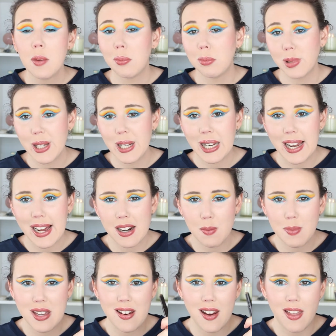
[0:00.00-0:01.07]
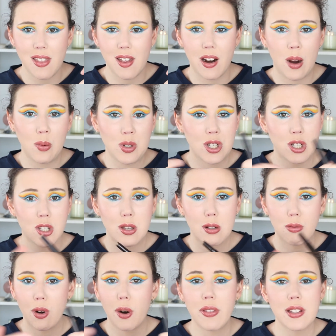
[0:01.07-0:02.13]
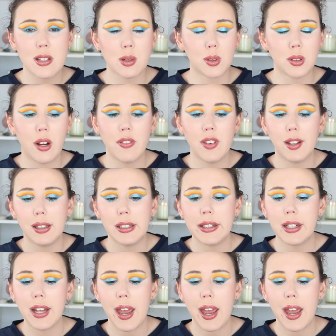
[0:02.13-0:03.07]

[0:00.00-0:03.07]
blend it out a bit, and then I would just throw this all over the lid,